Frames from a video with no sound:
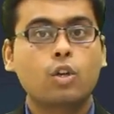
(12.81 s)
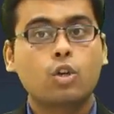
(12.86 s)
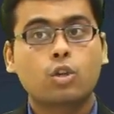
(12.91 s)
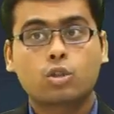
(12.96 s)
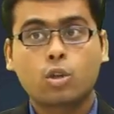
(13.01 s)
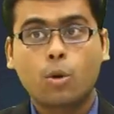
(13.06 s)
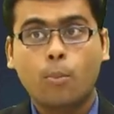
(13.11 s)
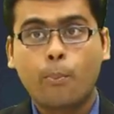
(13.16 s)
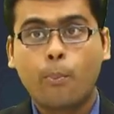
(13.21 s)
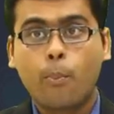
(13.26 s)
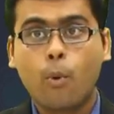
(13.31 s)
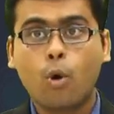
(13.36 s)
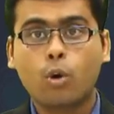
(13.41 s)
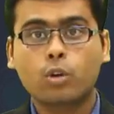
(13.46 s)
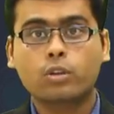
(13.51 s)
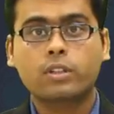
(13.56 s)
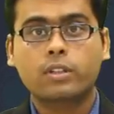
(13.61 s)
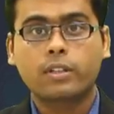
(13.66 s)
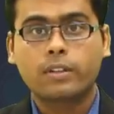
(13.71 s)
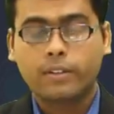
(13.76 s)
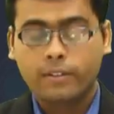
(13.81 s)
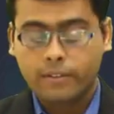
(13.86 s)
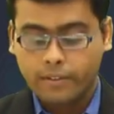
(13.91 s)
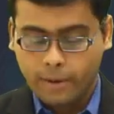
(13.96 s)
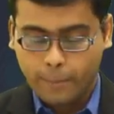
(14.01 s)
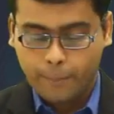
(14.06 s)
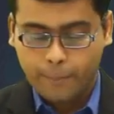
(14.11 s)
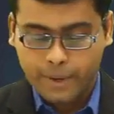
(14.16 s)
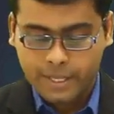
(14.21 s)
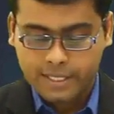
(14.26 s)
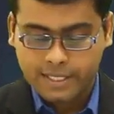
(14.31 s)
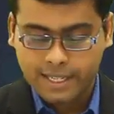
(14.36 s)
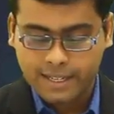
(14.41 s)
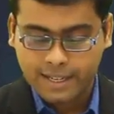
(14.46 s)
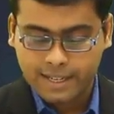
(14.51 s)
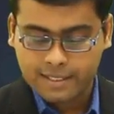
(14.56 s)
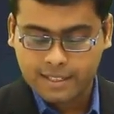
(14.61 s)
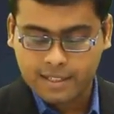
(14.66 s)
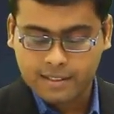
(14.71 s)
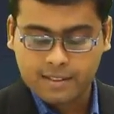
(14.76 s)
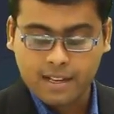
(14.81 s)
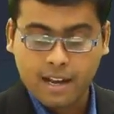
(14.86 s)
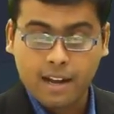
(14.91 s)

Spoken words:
So both representations